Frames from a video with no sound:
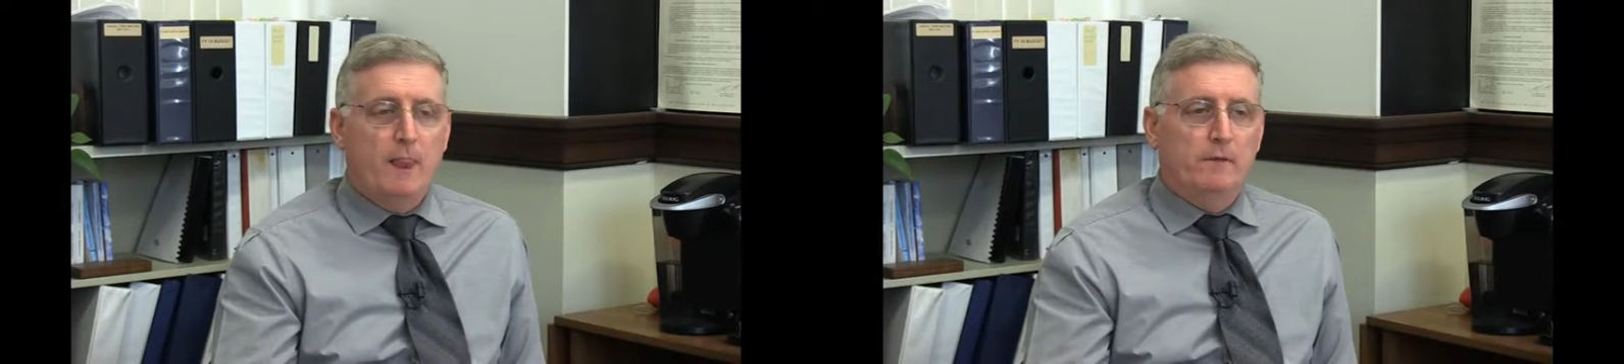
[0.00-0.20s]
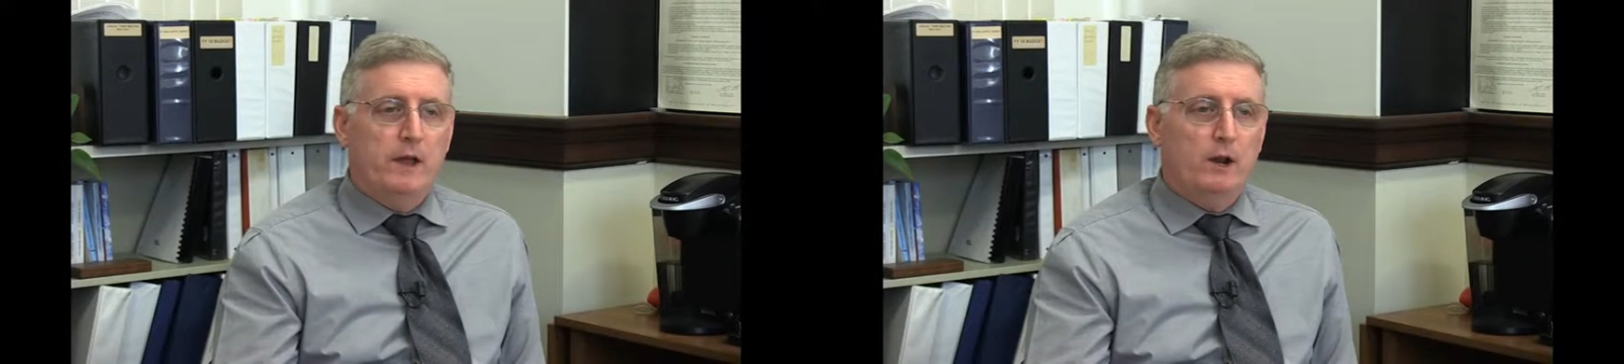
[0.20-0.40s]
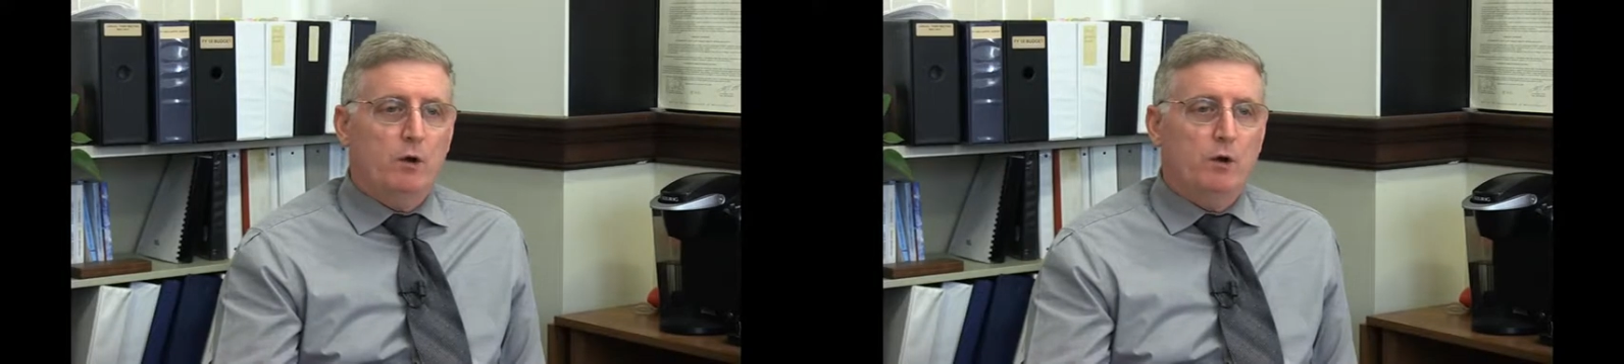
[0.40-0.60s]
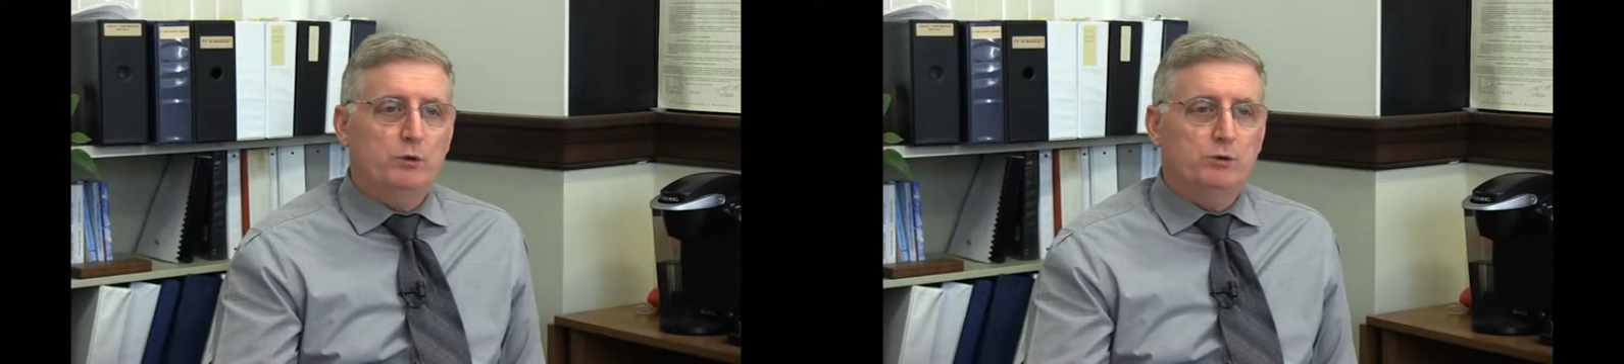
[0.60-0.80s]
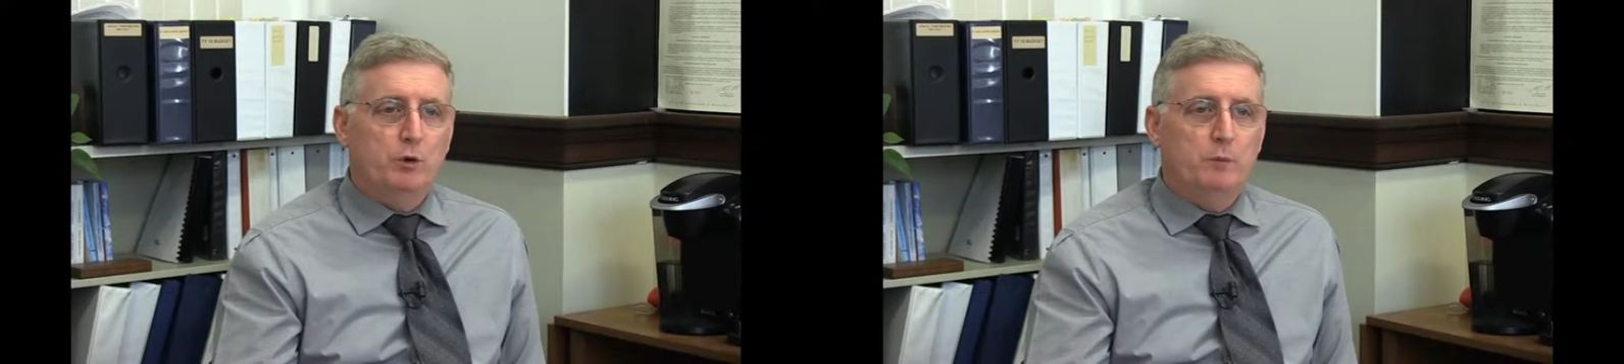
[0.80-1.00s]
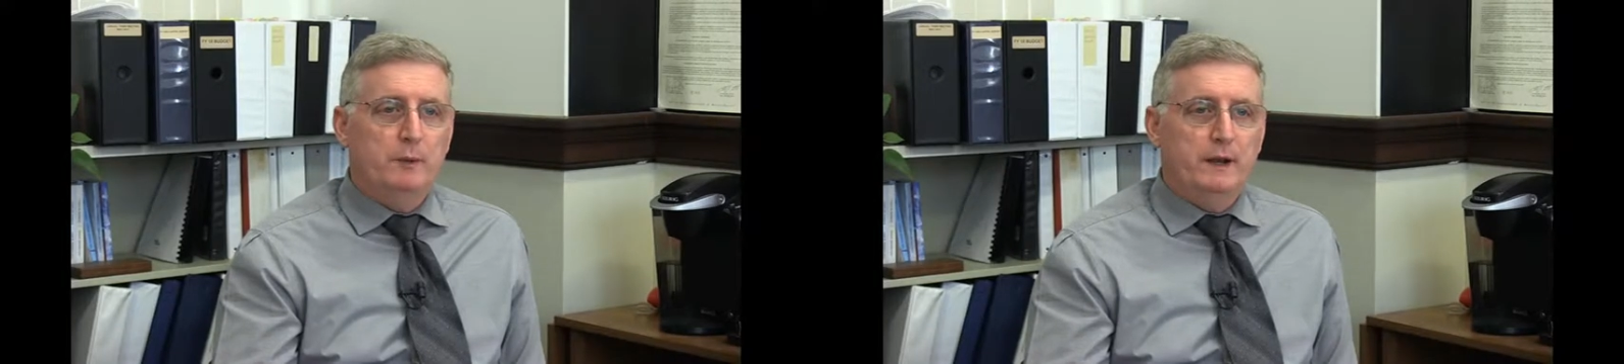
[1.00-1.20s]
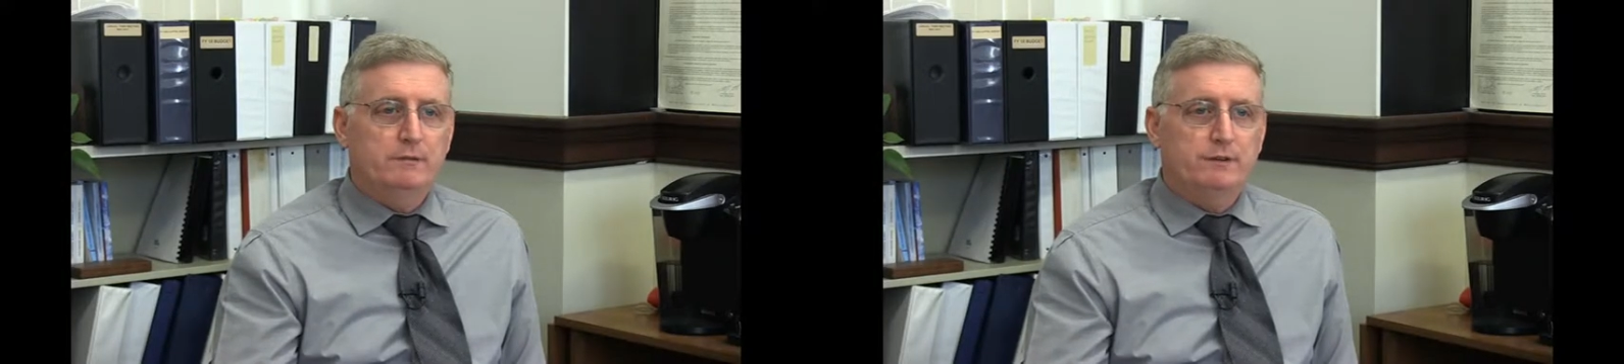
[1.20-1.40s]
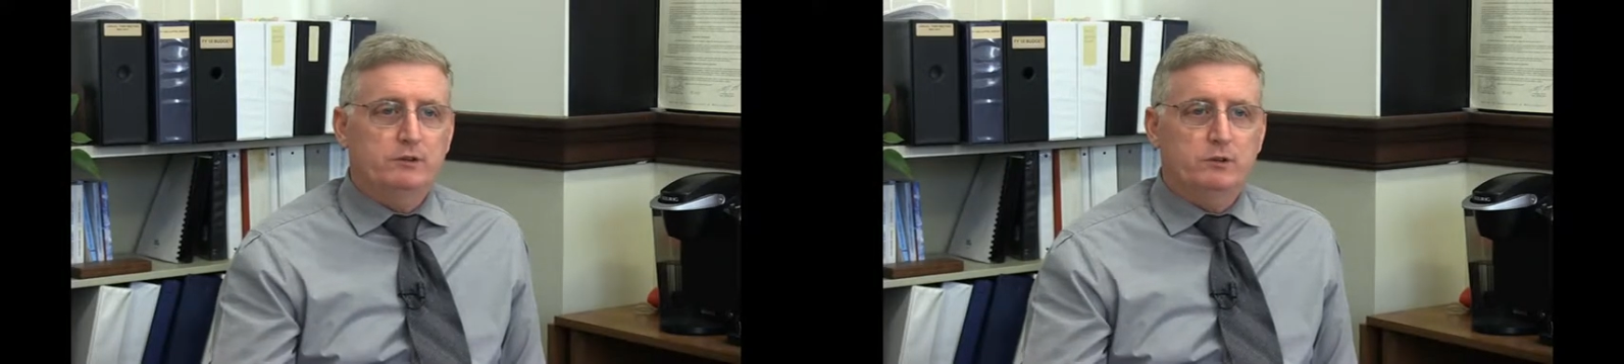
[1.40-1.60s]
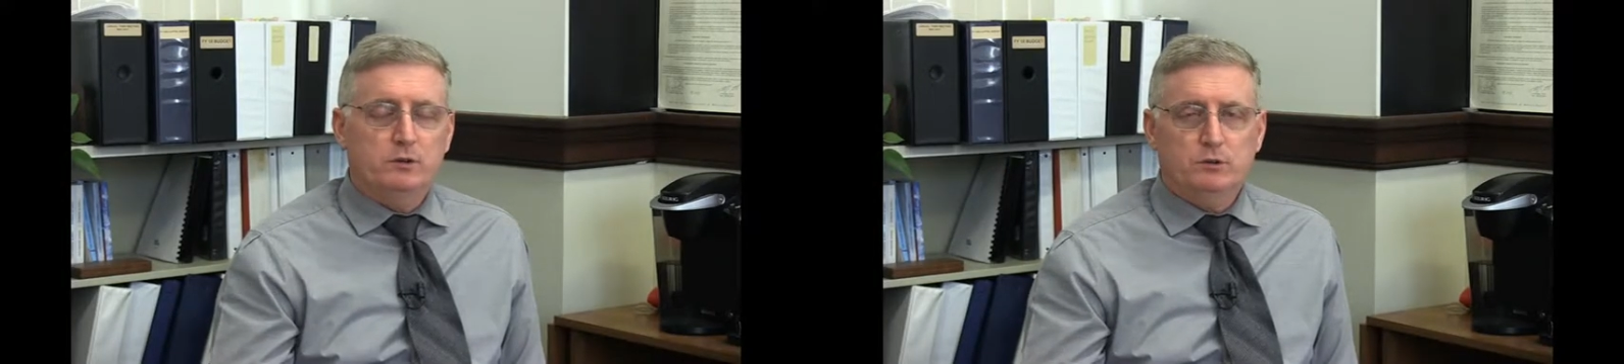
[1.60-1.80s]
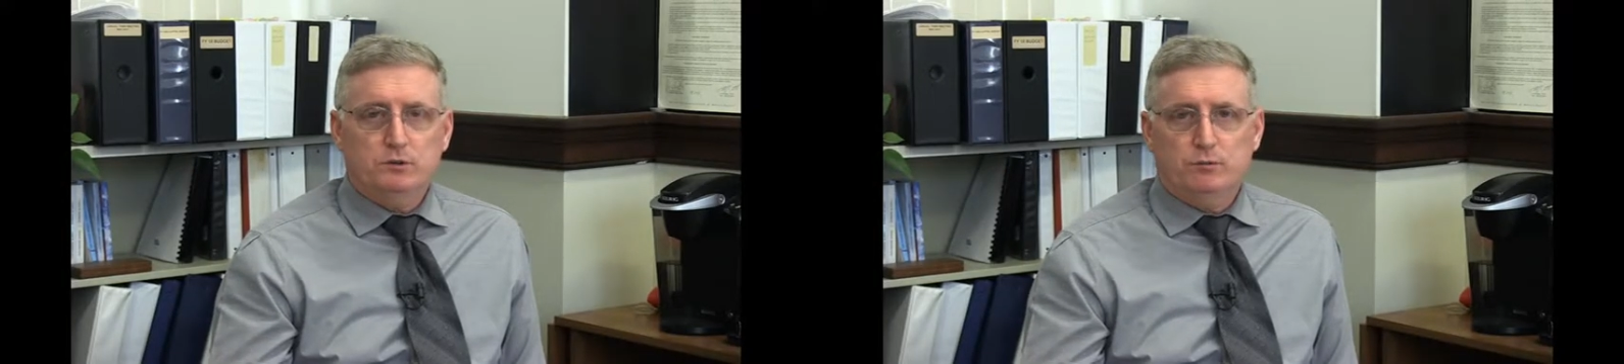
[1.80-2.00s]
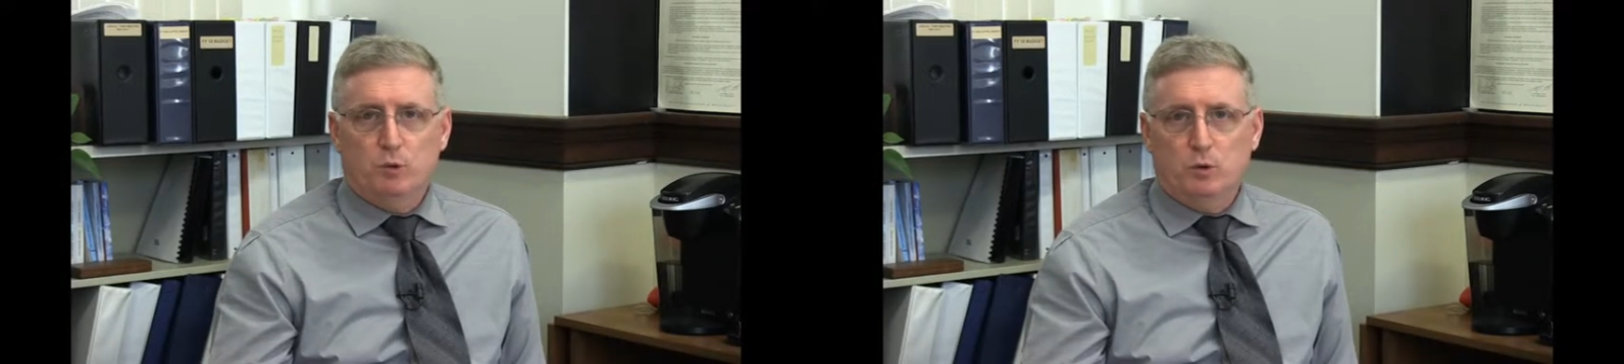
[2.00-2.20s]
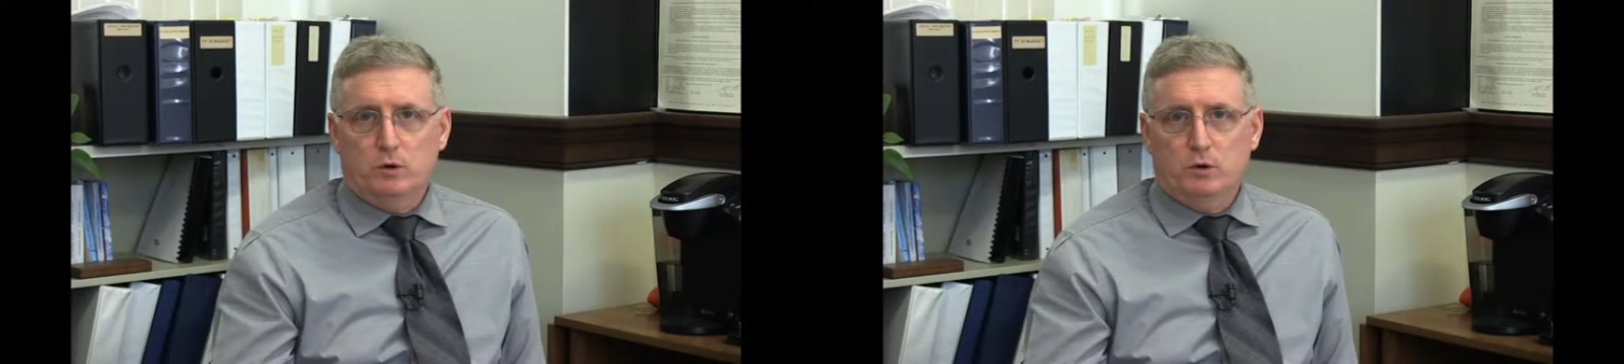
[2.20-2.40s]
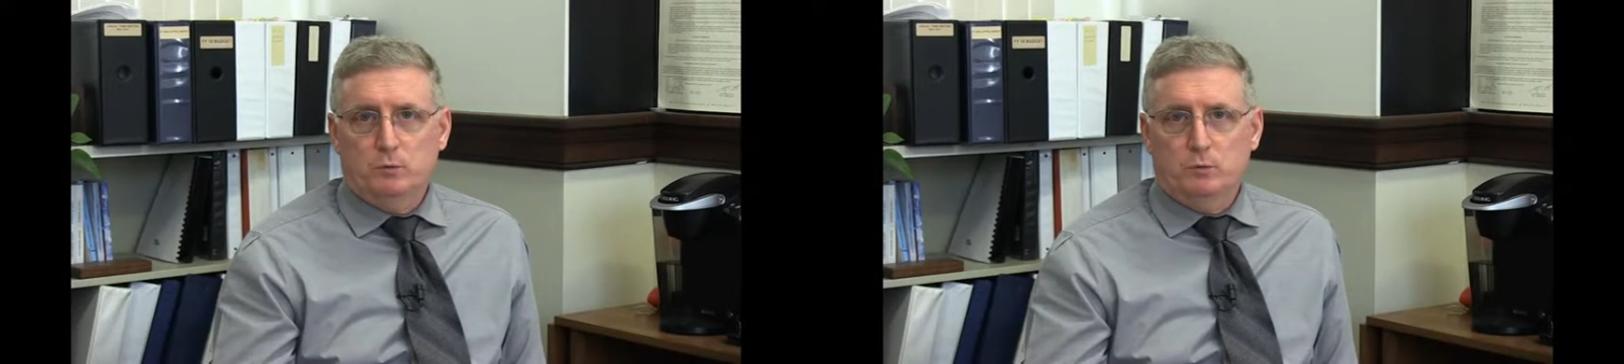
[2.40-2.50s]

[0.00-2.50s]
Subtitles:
That also benefits us for